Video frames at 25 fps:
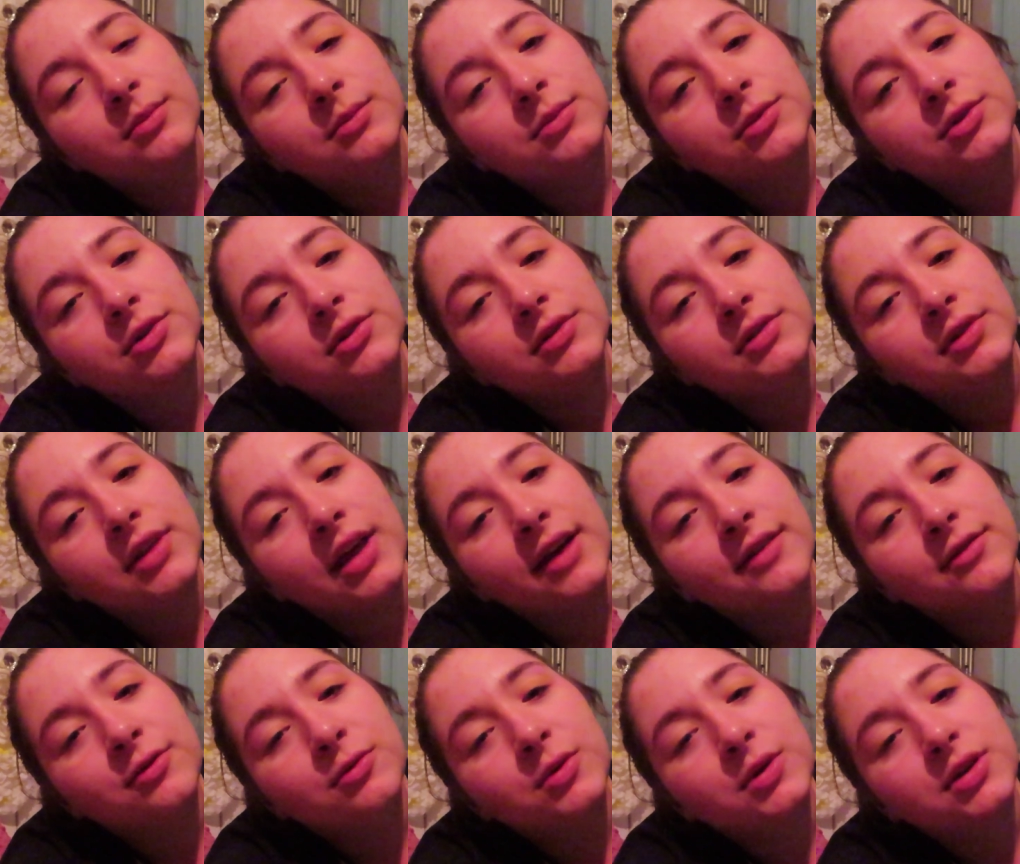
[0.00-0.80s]
Just
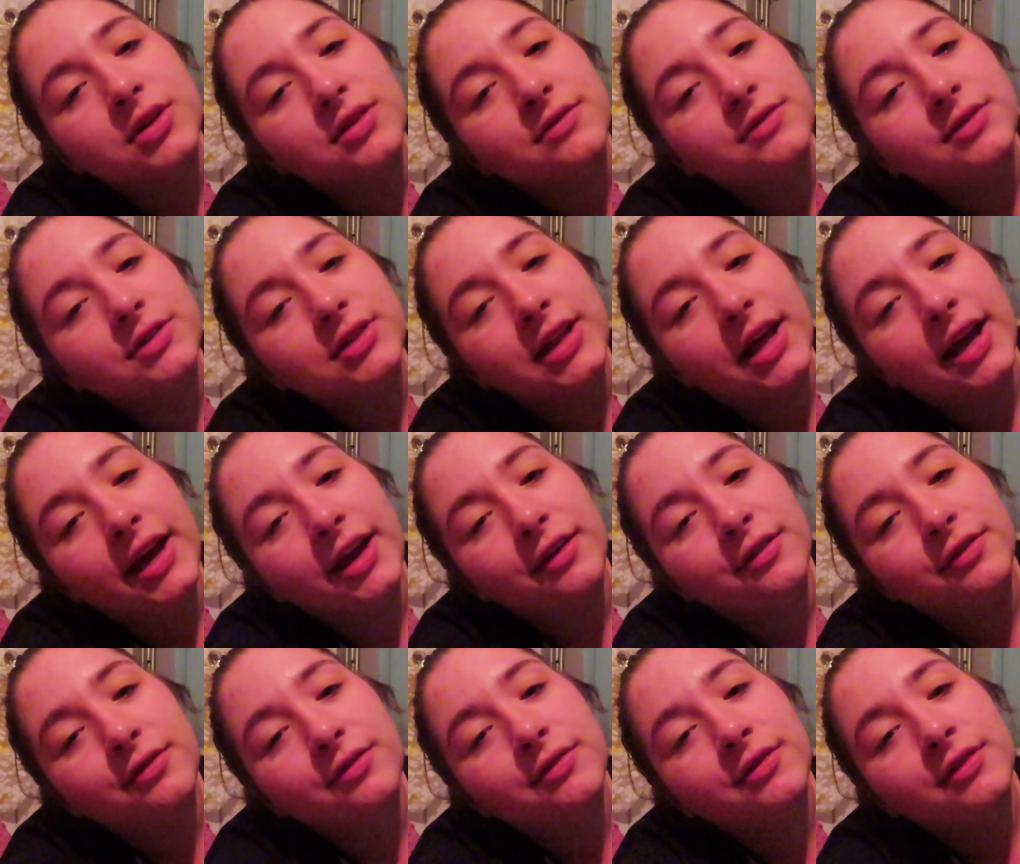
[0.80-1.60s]
have a wonderful
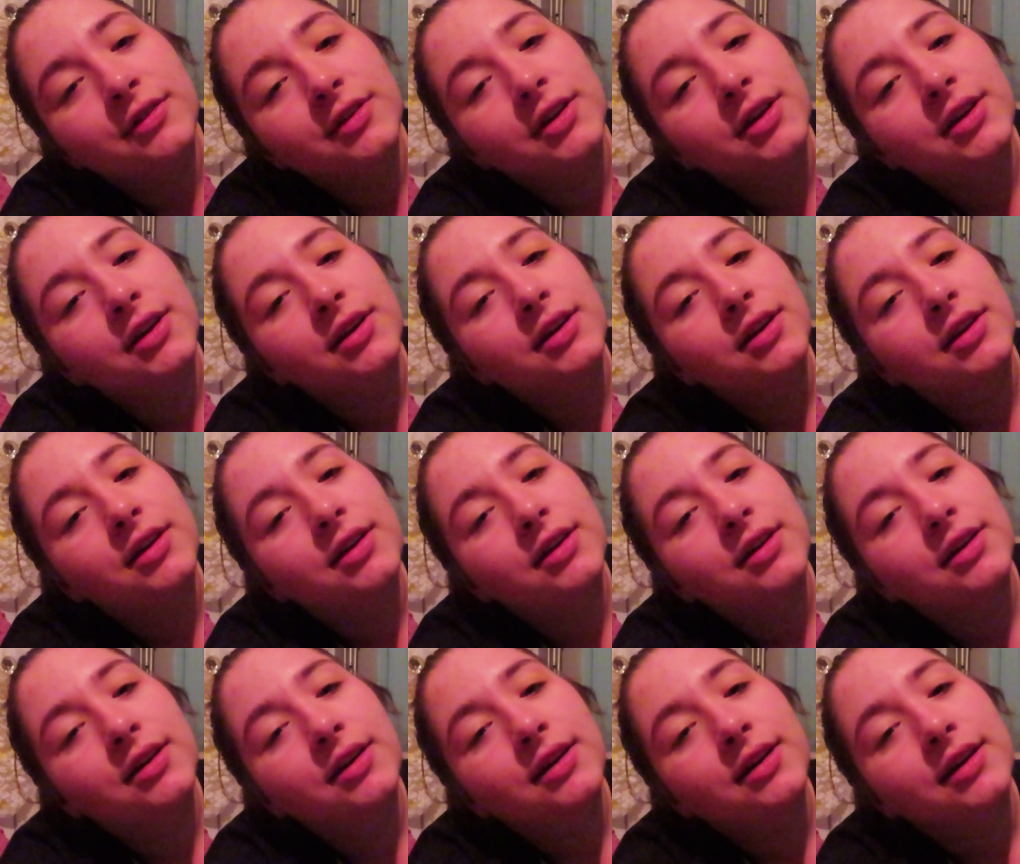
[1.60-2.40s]
life.
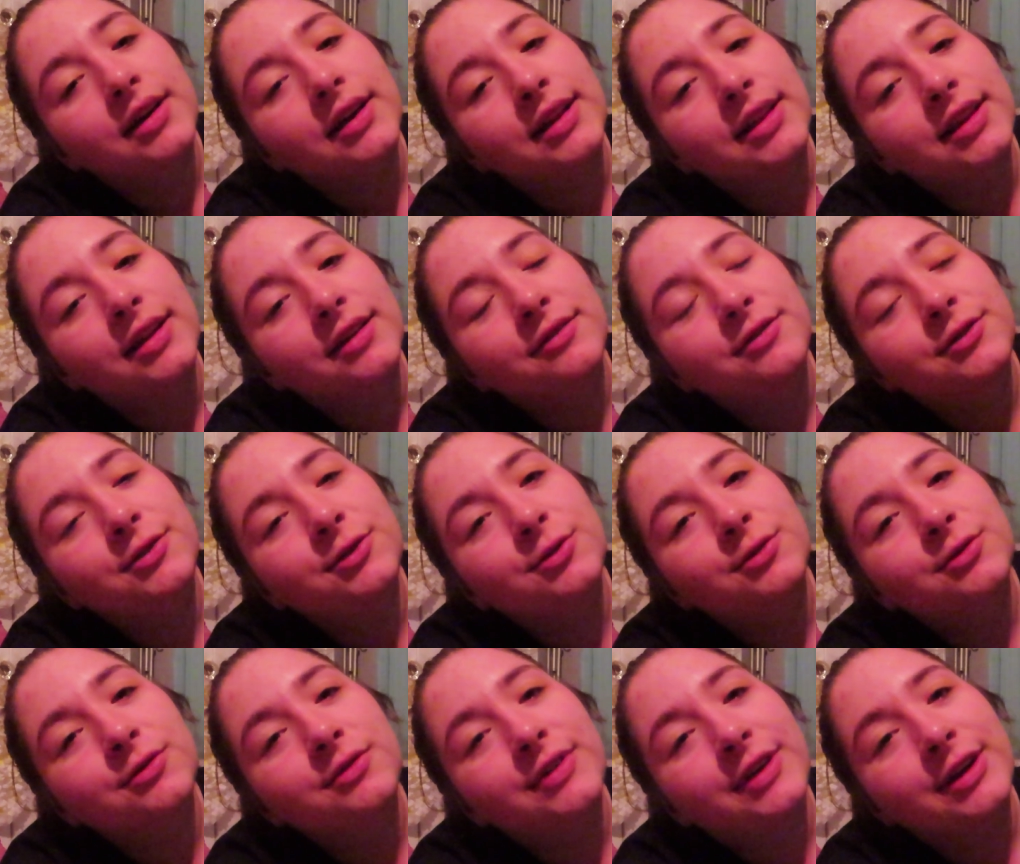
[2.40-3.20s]
I love
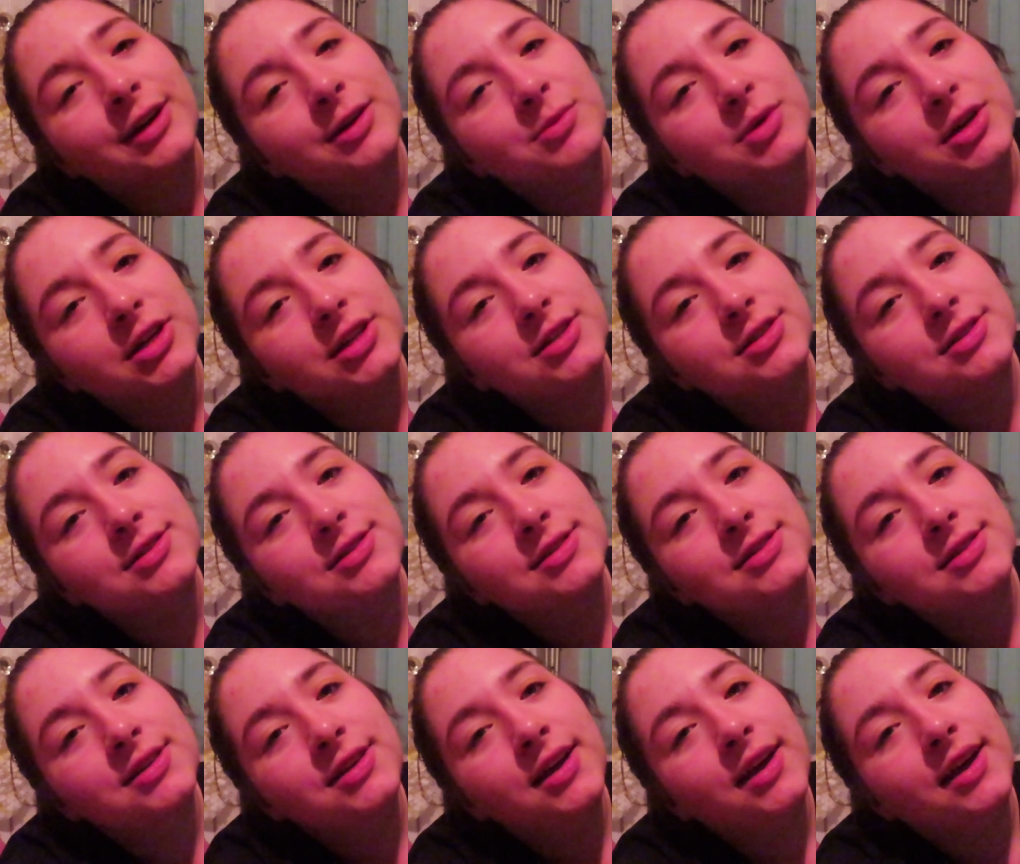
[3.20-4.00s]
you very
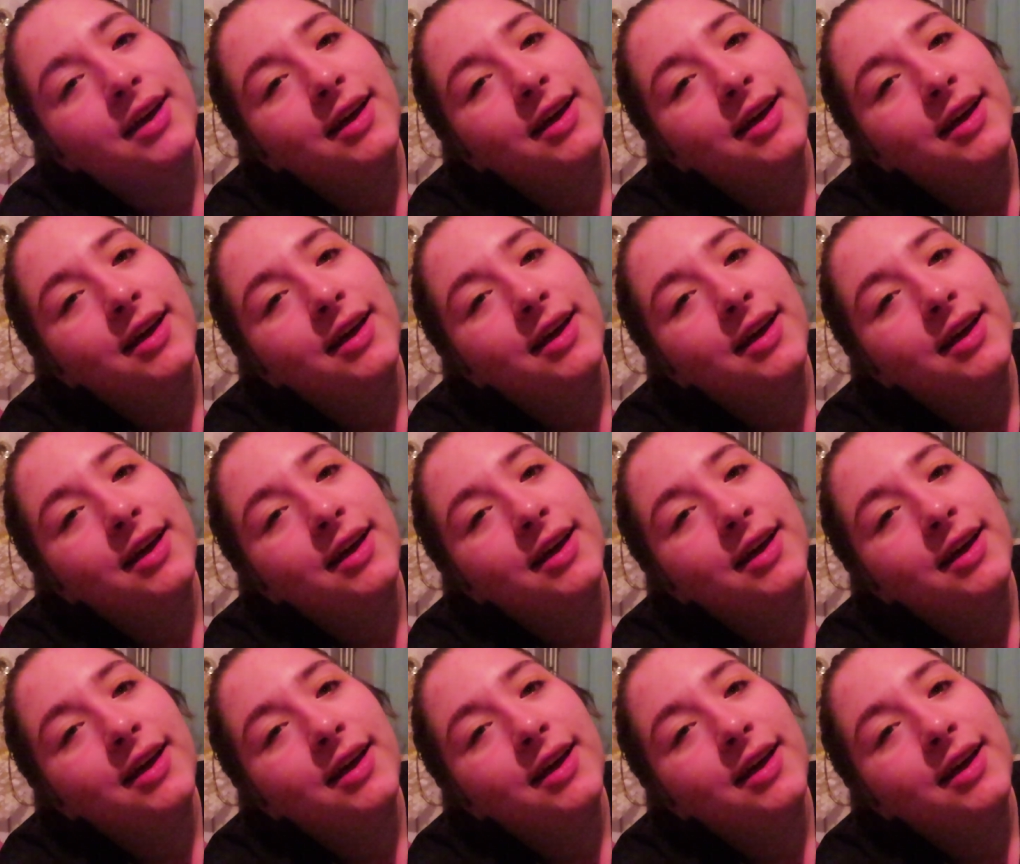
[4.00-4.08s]
much.